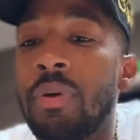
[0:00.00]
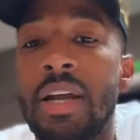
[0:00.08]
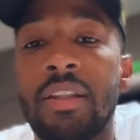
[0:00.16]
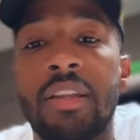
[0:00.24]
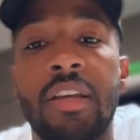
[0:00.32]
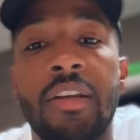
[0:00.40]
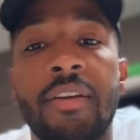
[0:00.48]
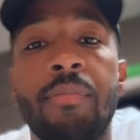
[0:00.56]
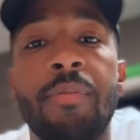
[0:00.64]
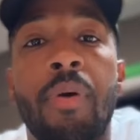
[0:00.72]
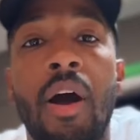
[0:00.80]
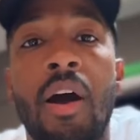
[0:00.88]
but I think
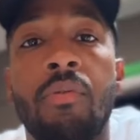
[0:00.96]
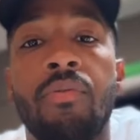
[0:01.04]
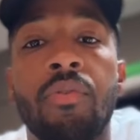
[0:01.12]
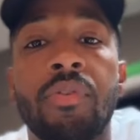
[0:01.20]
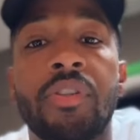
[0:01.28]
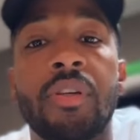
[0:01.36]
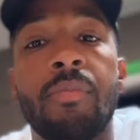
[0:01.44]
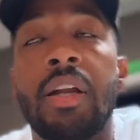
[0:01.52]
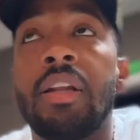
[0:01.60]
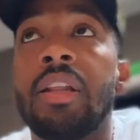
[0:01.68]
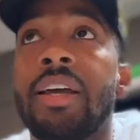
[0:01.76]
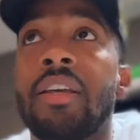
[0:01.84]
it'd be powerful if
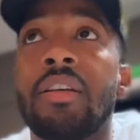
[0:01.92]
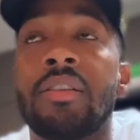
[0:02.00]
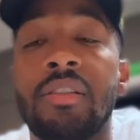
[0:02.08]
somebody like